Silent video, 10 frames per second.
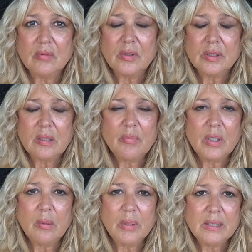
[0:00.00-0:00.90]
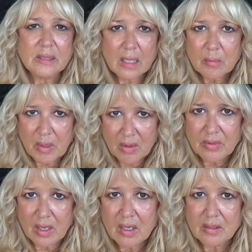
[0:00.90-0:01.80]
There's something to be said about
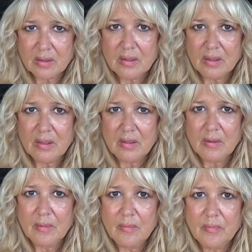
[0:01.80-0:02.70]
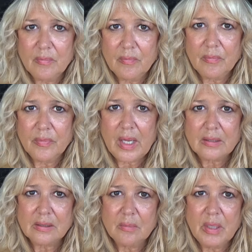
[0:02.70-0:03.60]
that.
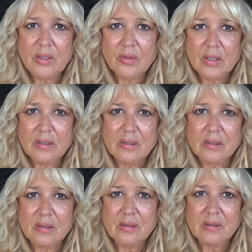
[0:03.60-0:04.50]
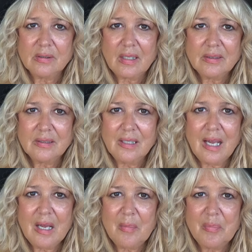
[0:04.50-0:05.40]
That's the matrix. That's the
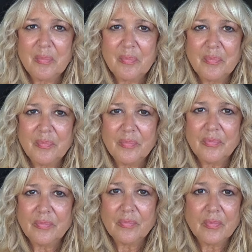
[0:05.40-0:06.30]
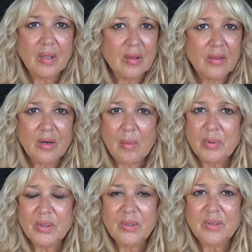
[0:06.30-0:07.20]
game. There are
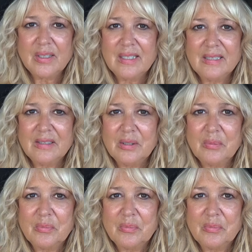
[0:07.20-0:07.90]
opportunities.